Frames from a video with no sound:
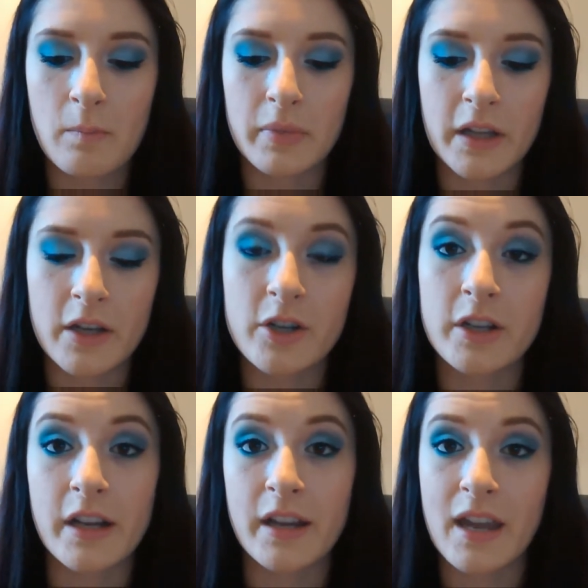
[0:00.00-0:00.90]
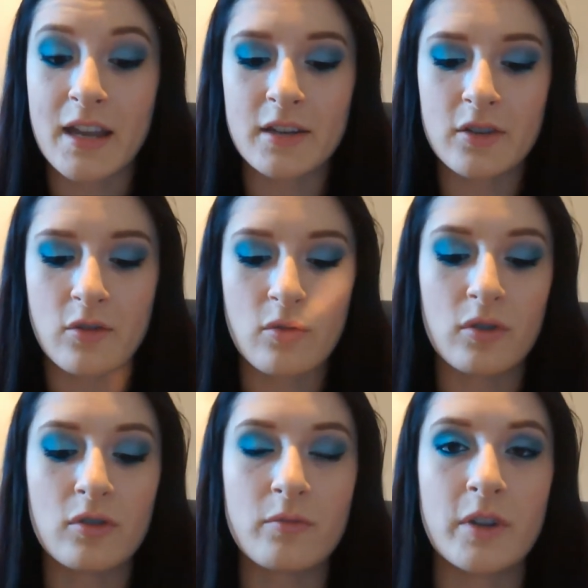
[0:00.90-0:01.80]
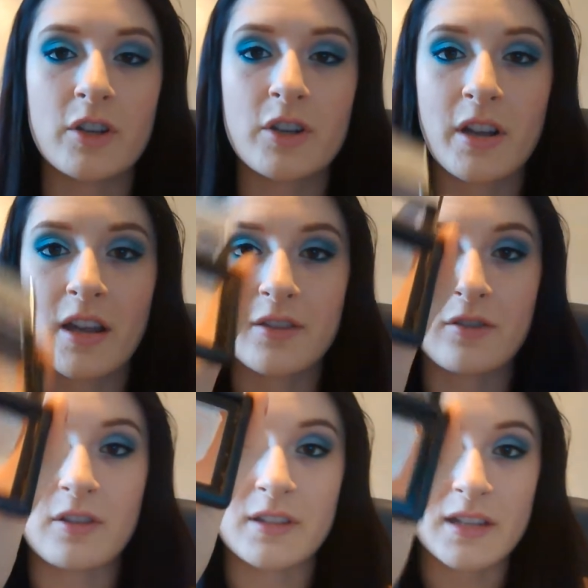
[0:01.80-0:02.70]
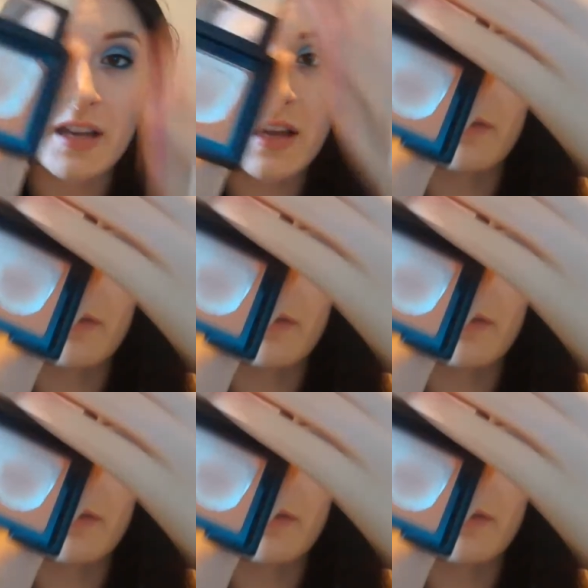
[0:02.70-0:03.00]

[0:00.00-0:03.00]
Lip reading: blush in Candid Coral, which, as you can see, I